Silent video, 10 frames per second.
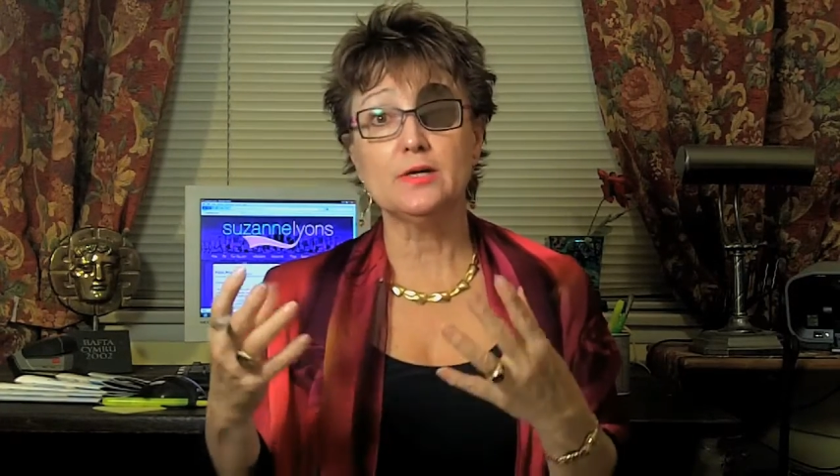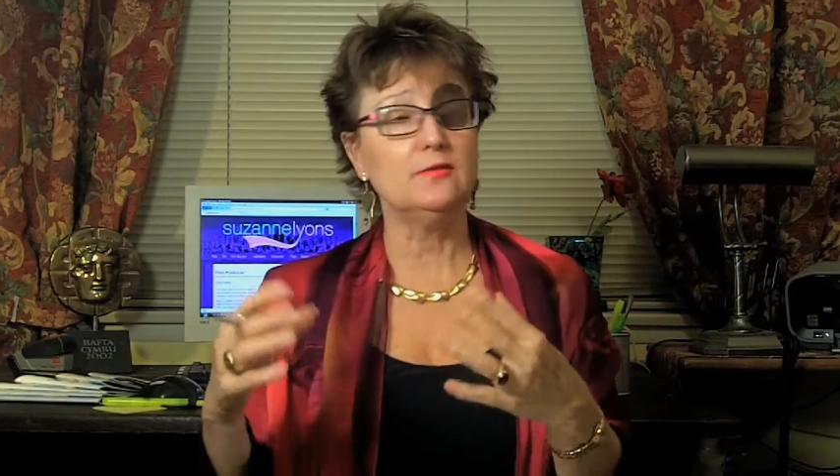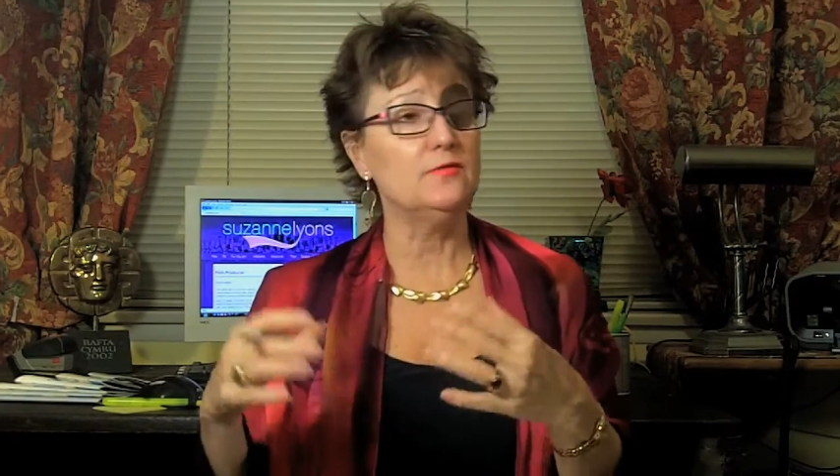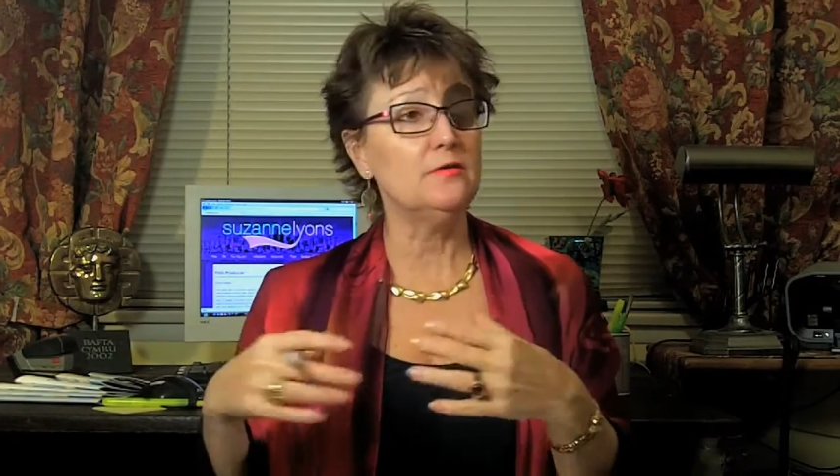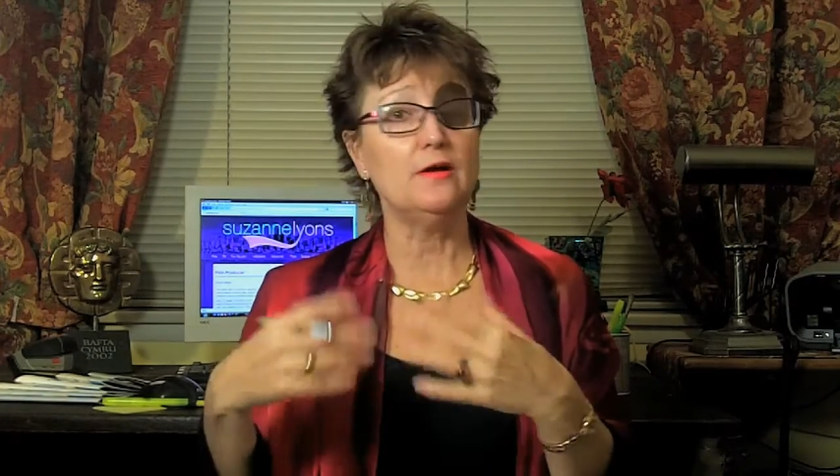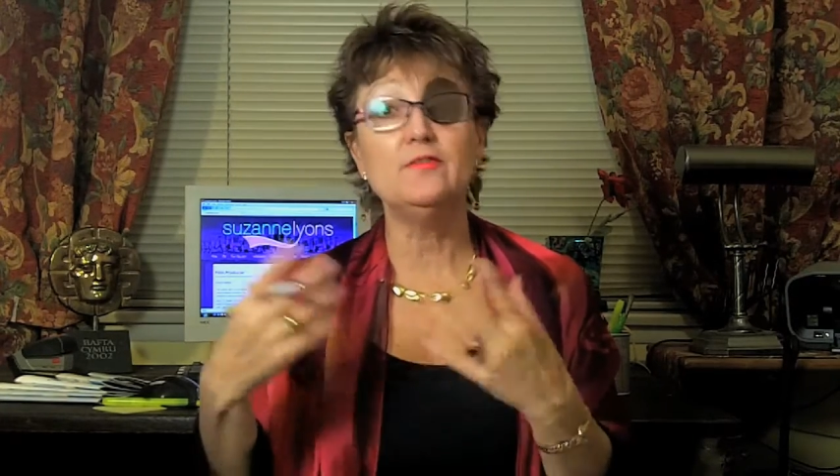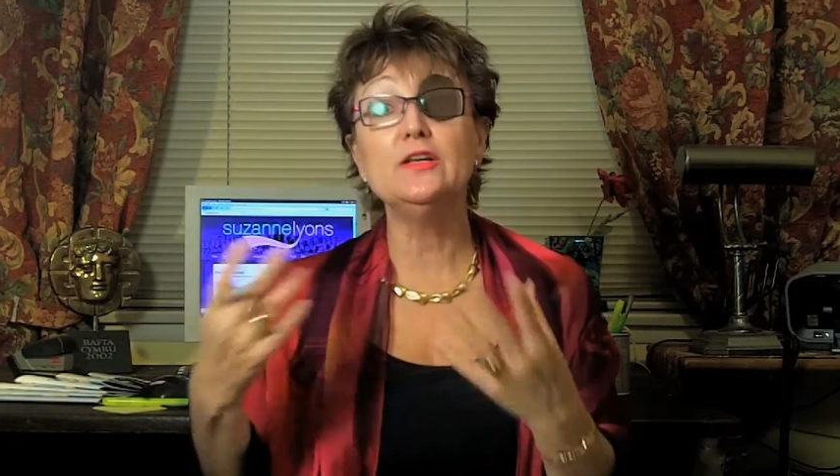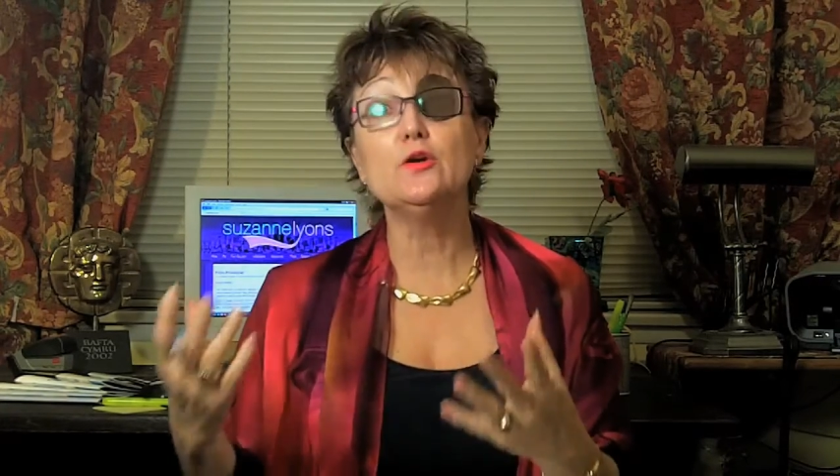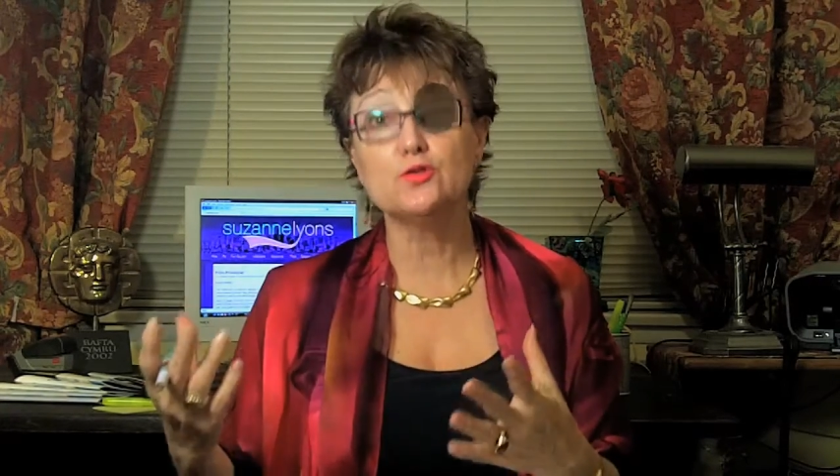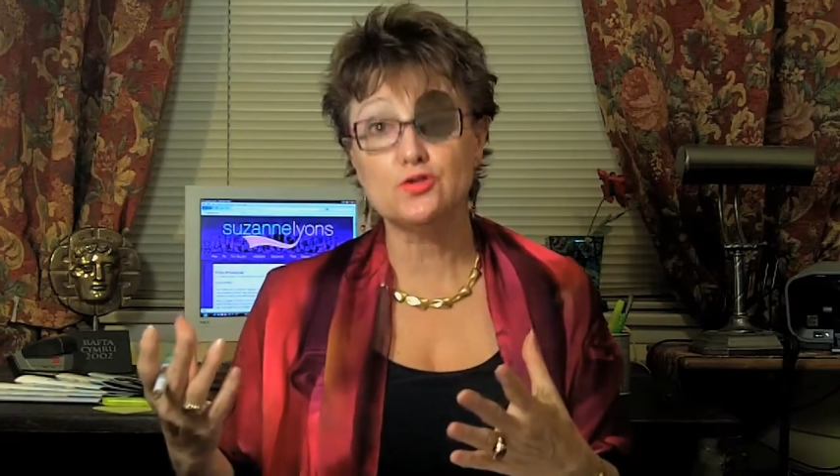kind of a
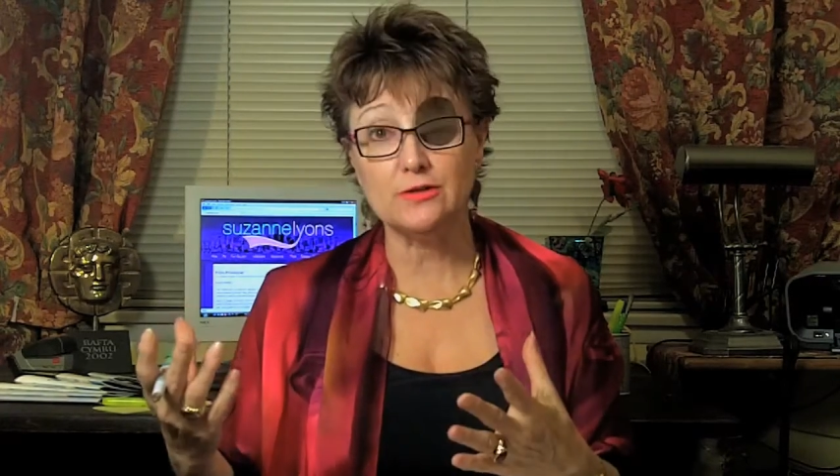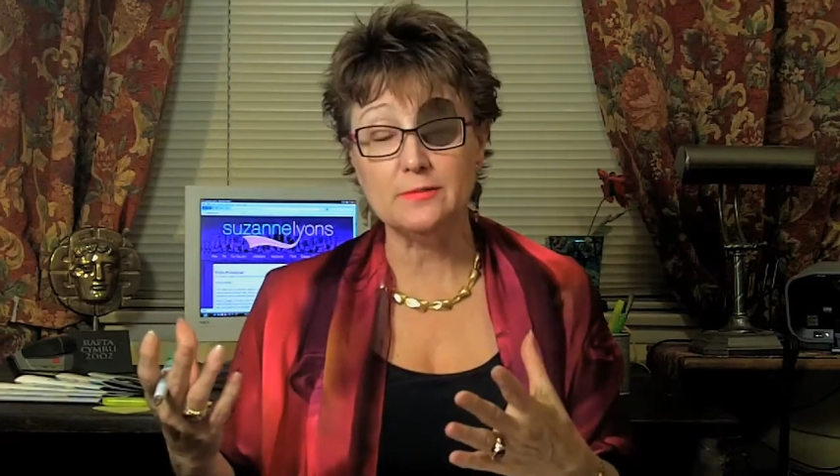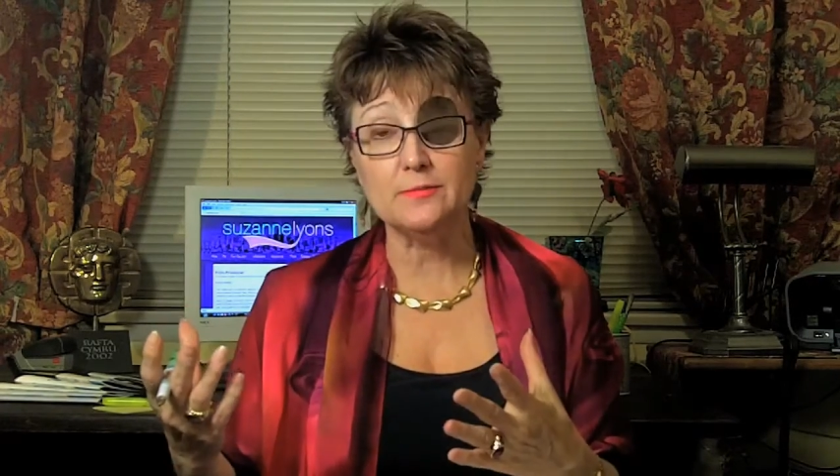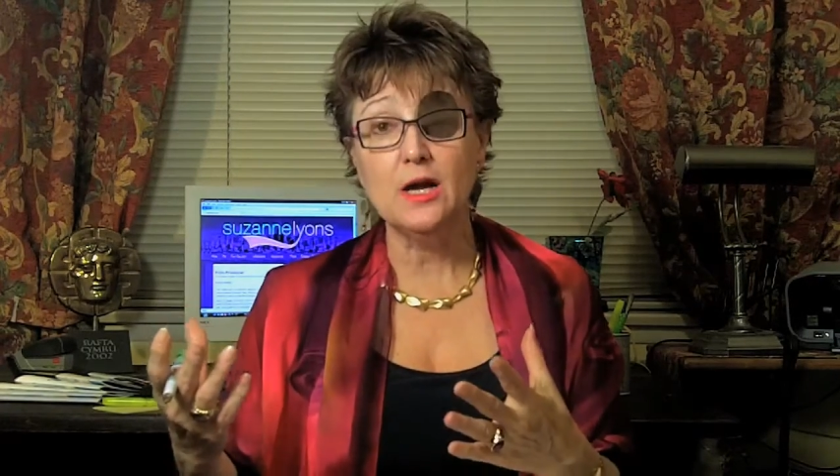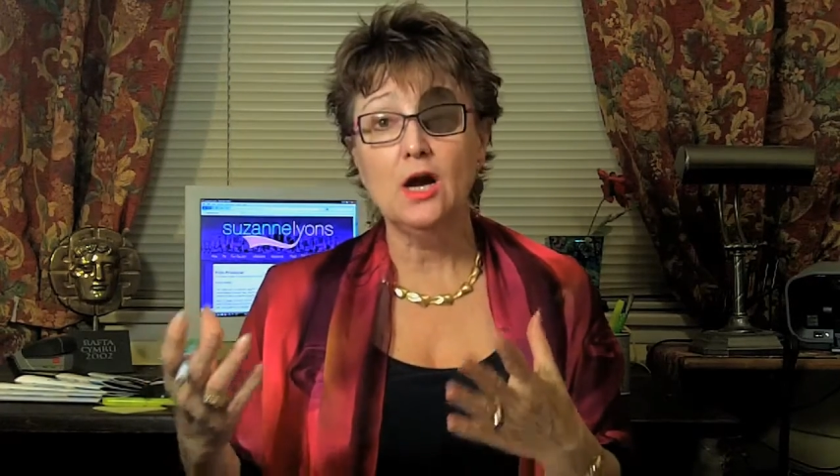video stream